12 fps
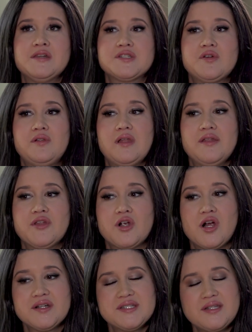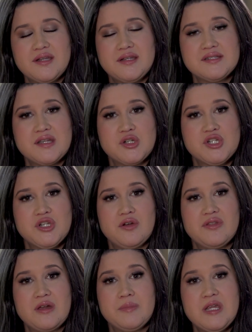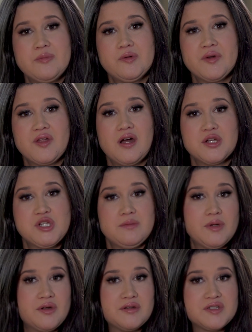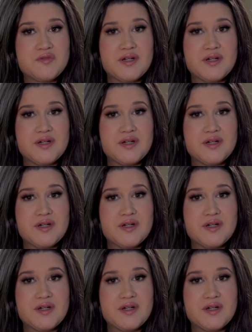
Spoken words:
So there are studies that show that people with Hashimoto's,